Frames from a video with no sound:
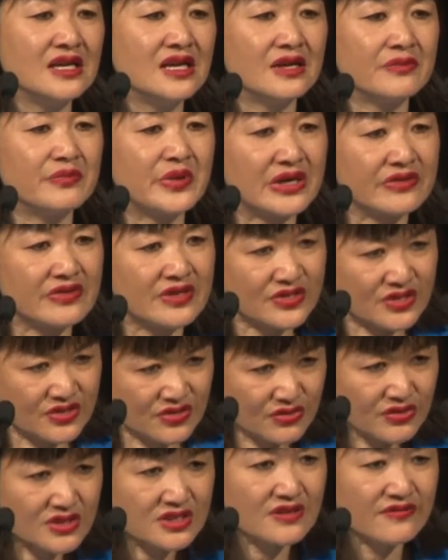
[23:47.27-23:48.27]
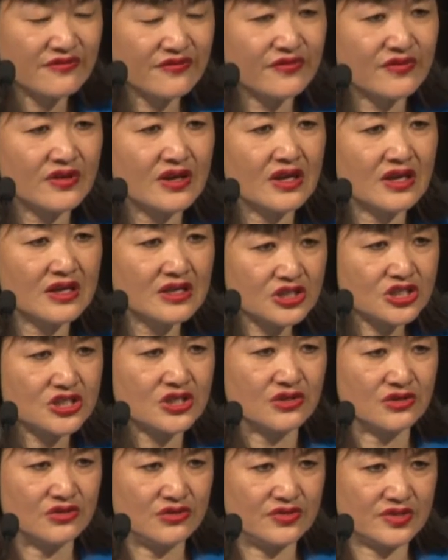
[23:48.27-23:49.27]
about the sorts of
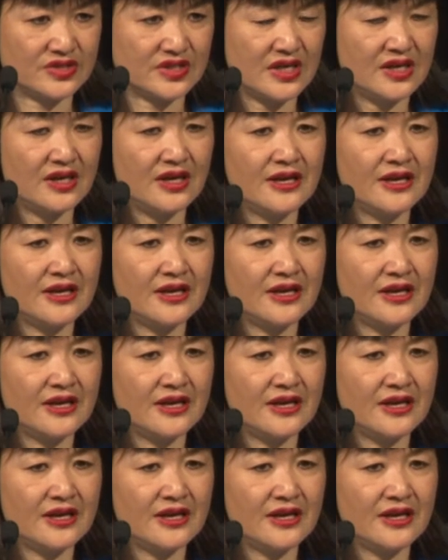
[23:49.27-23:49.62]
issues,